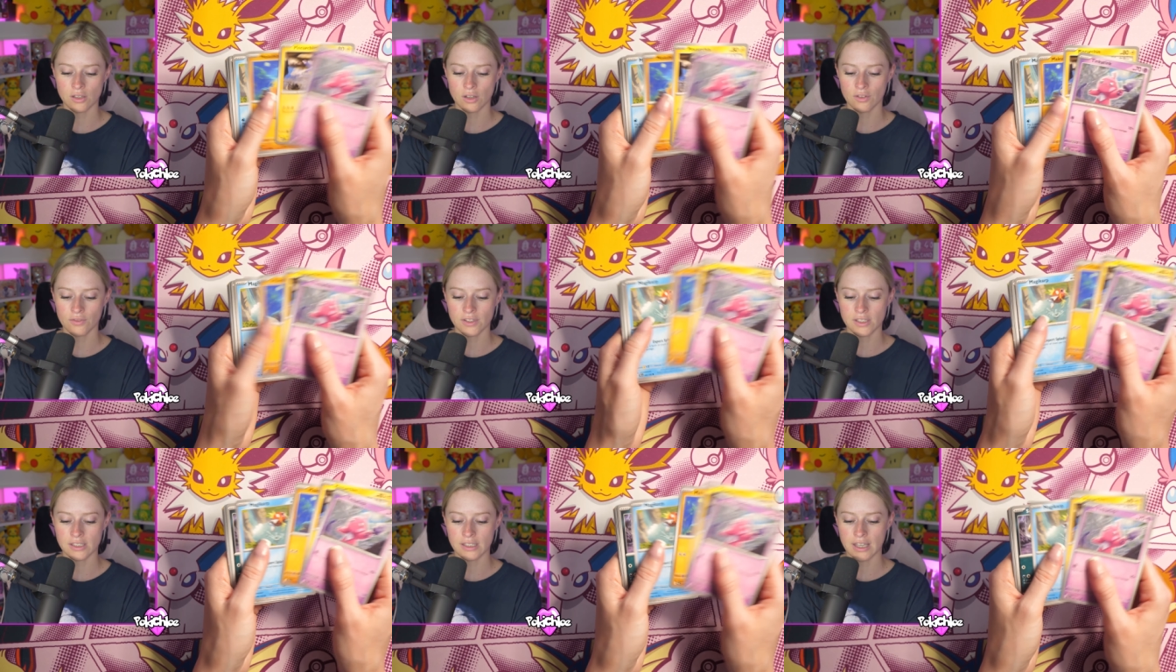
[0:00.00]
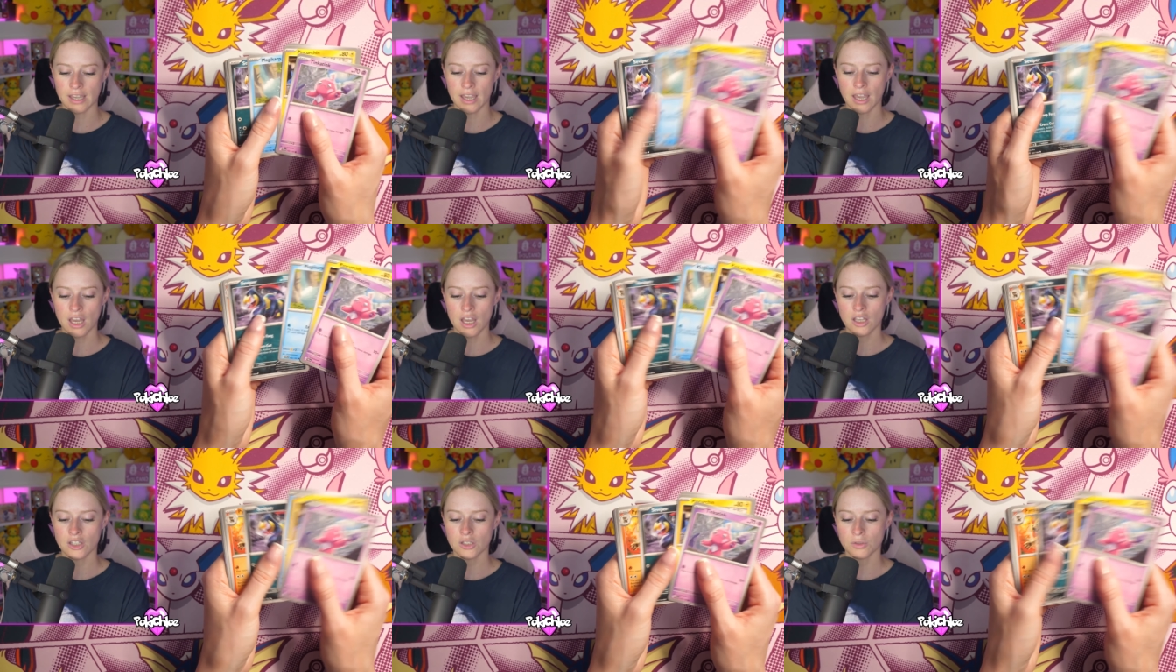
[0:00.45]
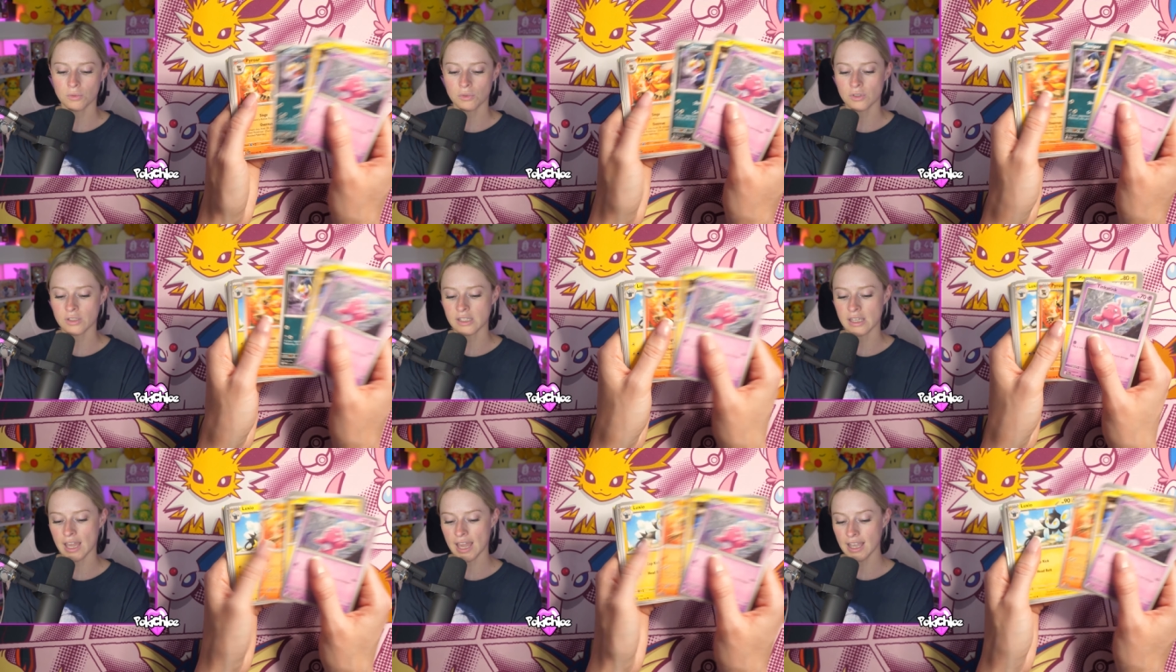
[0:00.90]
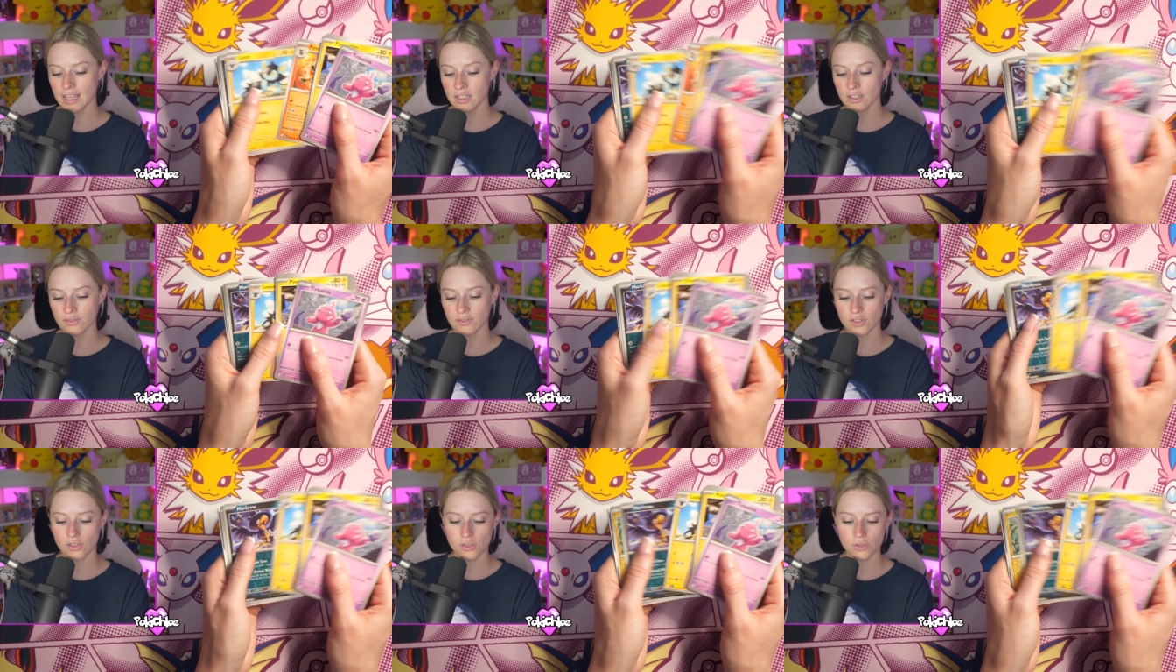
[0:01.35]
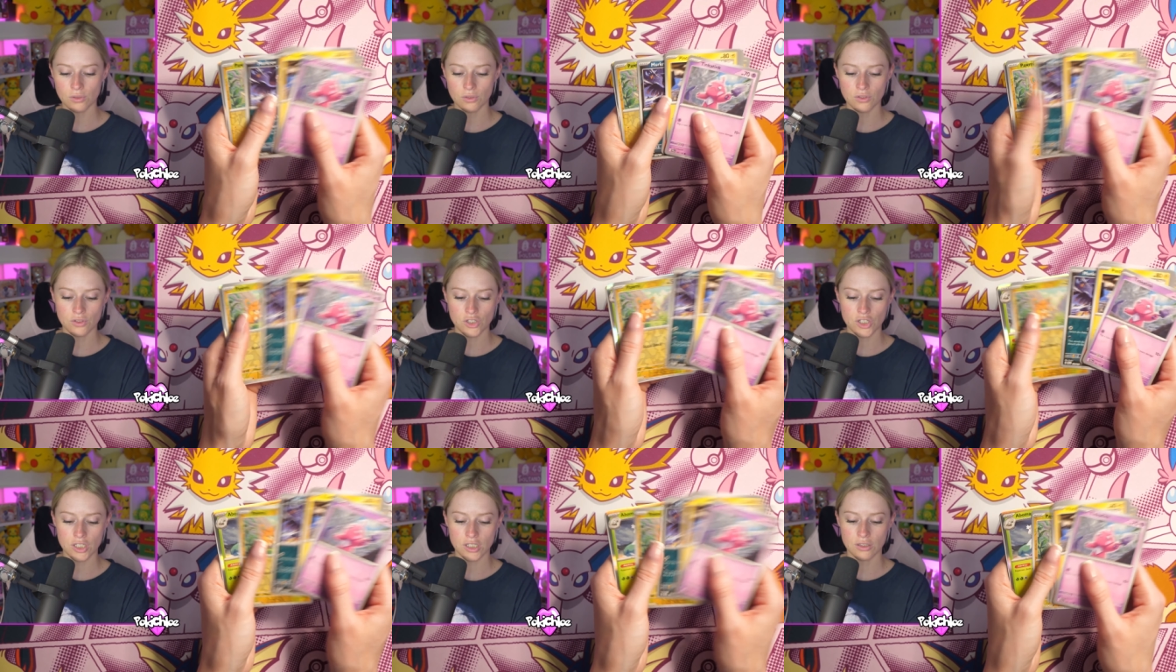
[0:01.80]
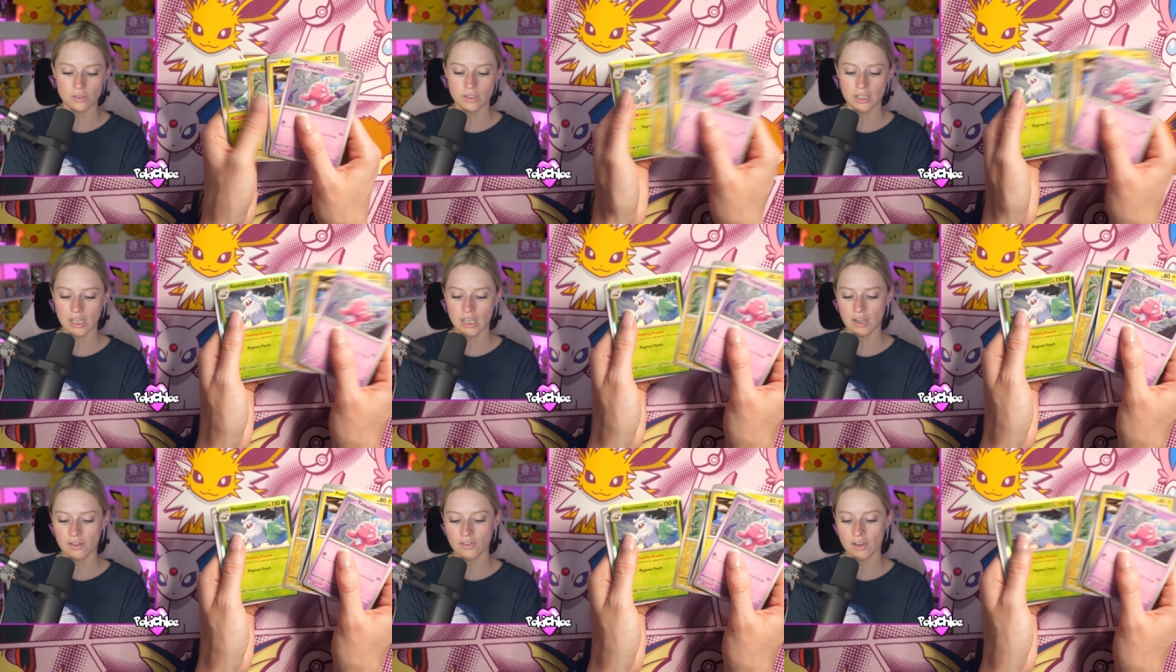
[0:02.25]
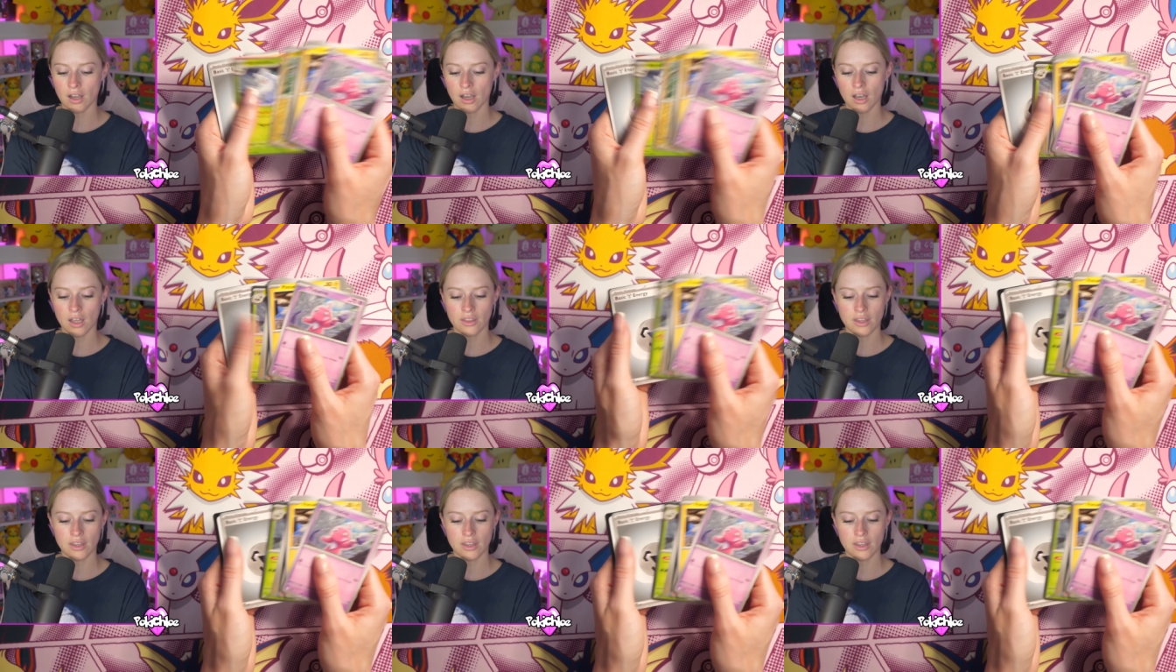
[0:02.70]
Obviously, towards the end of the Sword and Shield era,